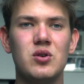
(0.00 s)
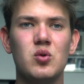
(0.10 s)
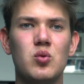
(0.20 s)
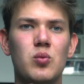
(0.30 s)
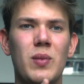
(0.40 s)

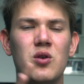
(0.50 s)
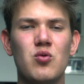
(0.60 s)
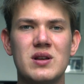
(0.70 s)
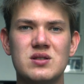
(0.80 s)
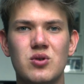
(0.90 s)
you, many
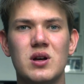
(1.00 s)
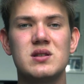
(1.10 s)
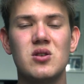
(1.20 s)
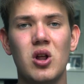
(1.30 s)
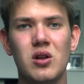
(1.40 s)
restaurants
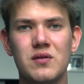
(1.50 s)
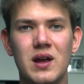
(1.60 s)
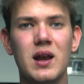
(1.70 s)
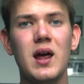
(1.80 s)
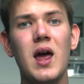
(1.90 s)
and all of
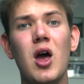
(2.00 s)
that.